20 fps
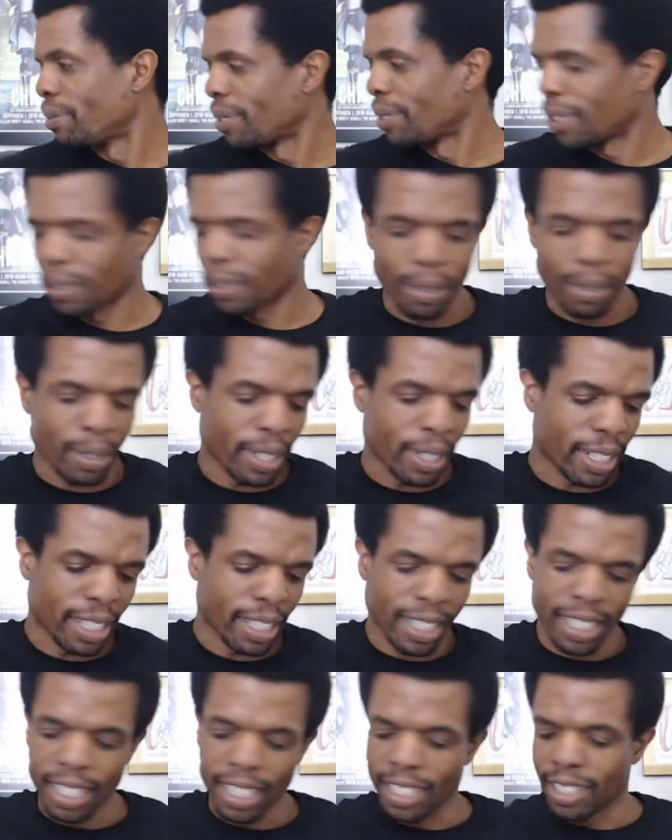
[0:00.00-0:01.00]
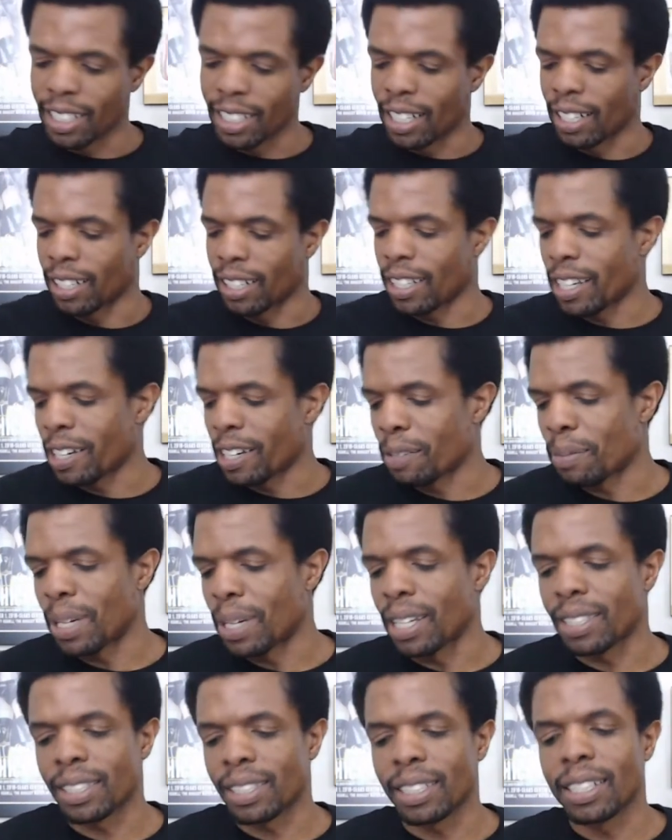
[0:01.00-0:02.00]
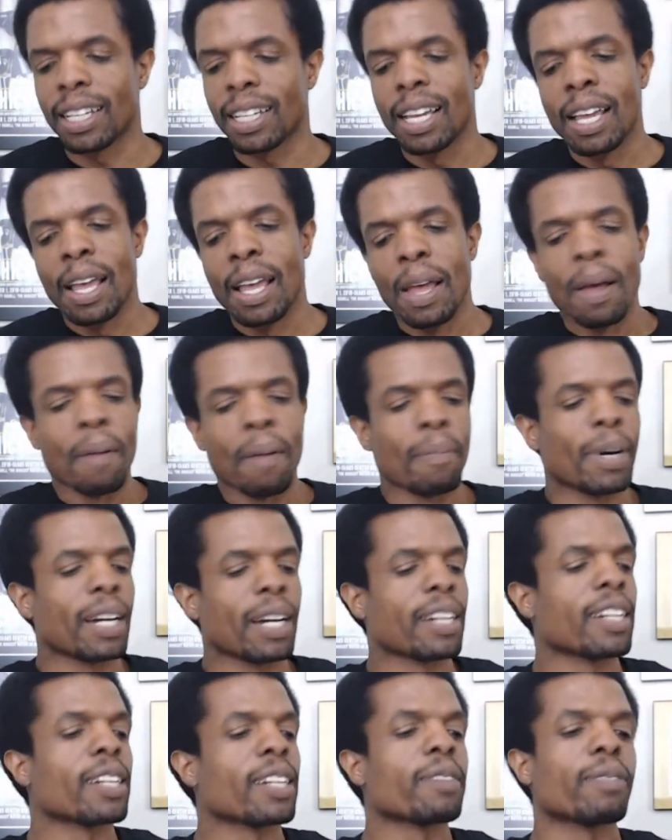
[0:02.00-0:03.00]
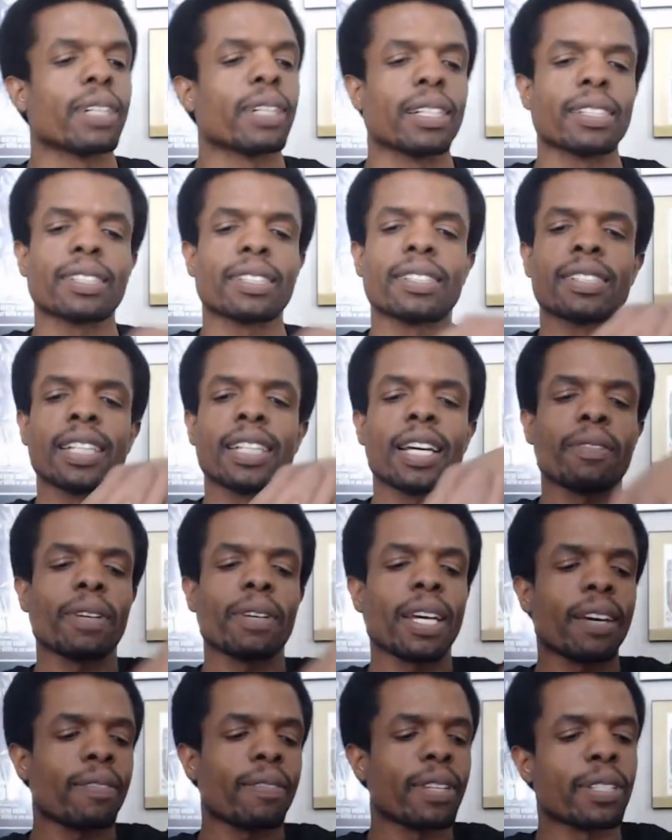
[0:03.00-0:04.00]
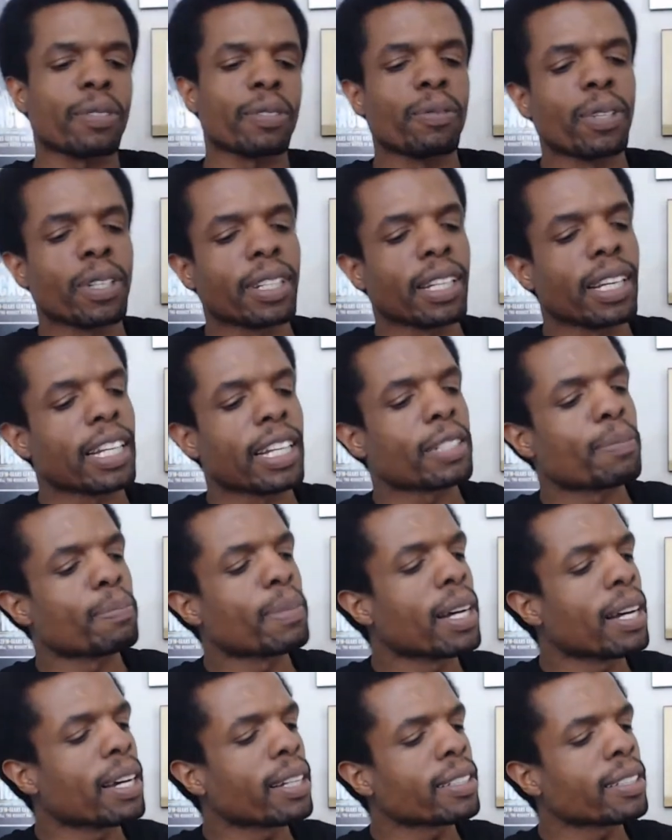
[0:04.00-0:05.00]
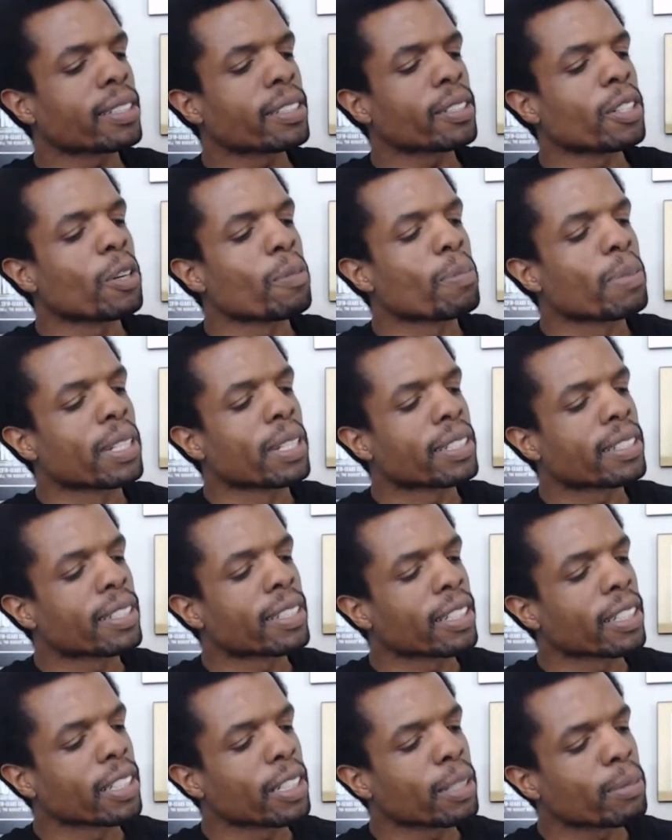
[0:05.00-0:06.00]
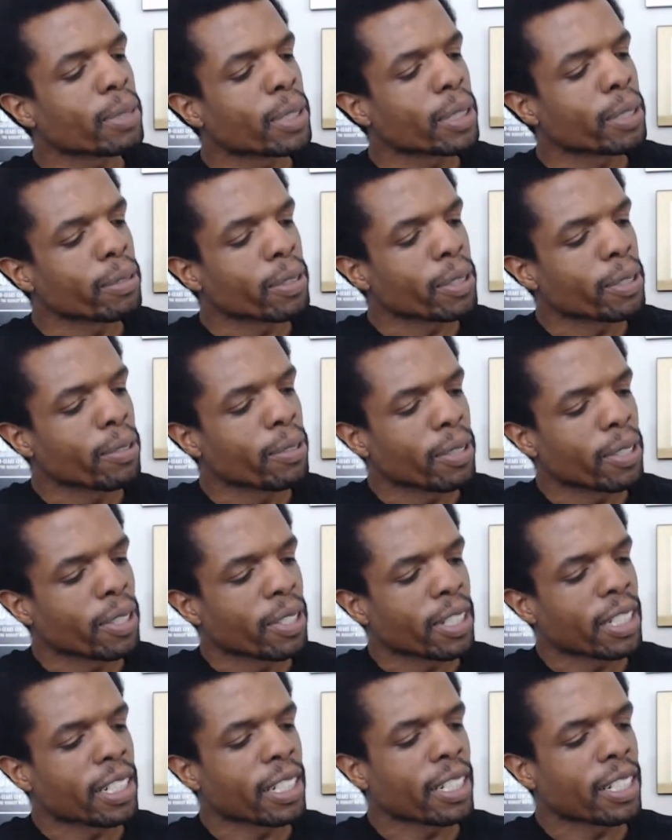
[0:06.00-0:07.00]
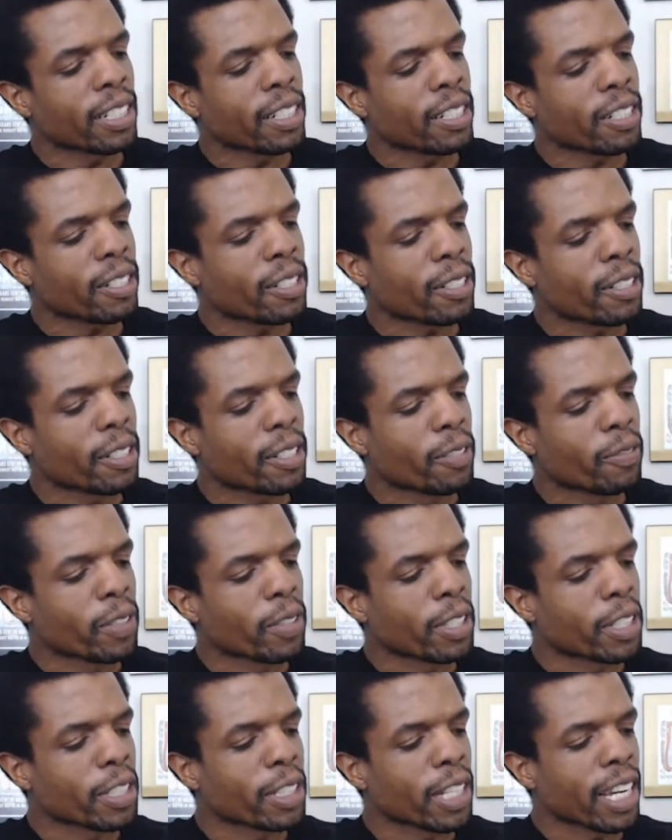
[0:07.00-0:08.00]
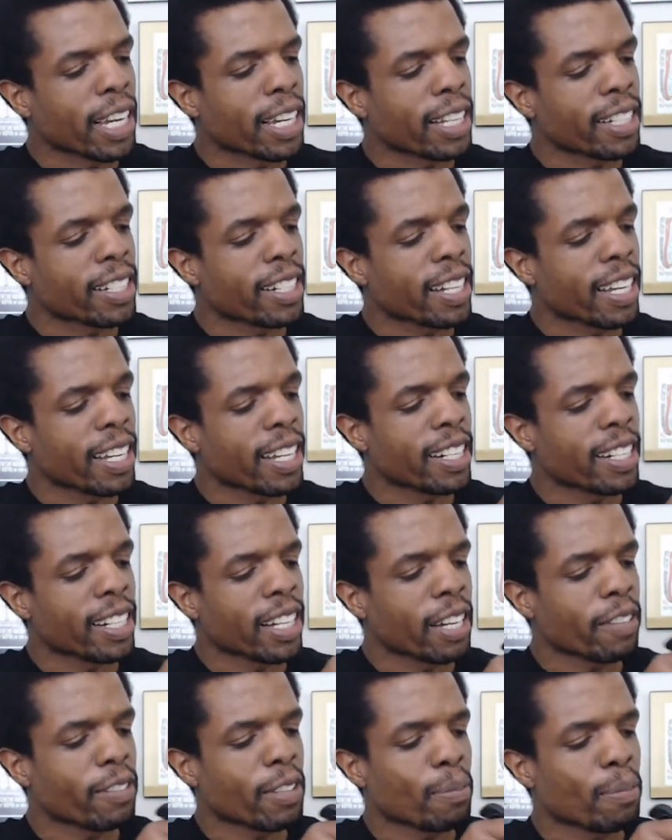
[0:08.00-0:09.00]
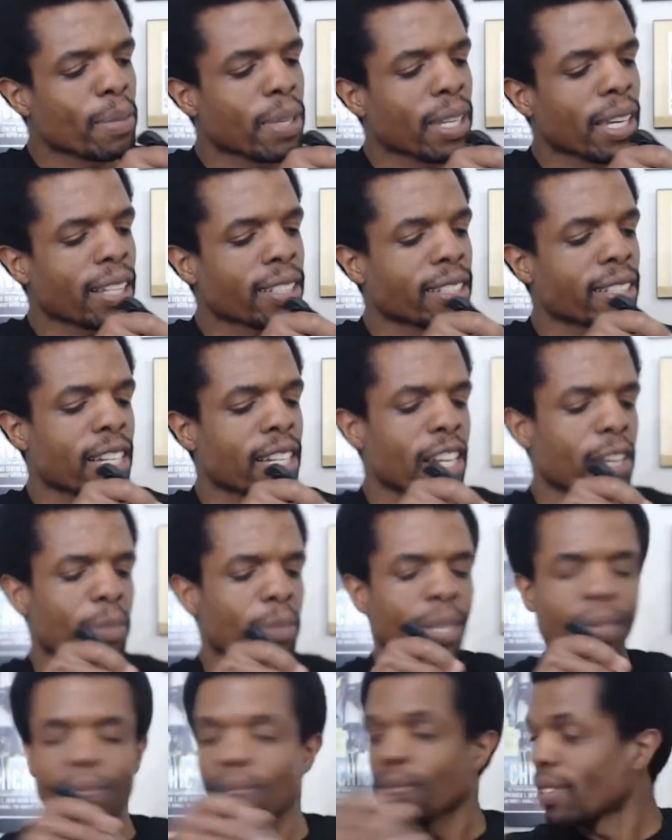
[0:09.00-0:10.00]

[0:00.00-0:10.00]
It's called The Insane Clown Posse. But, anyways, now we have this one last box. Open this thing up, see what's going on in here with this handy dandy knife that BX got me.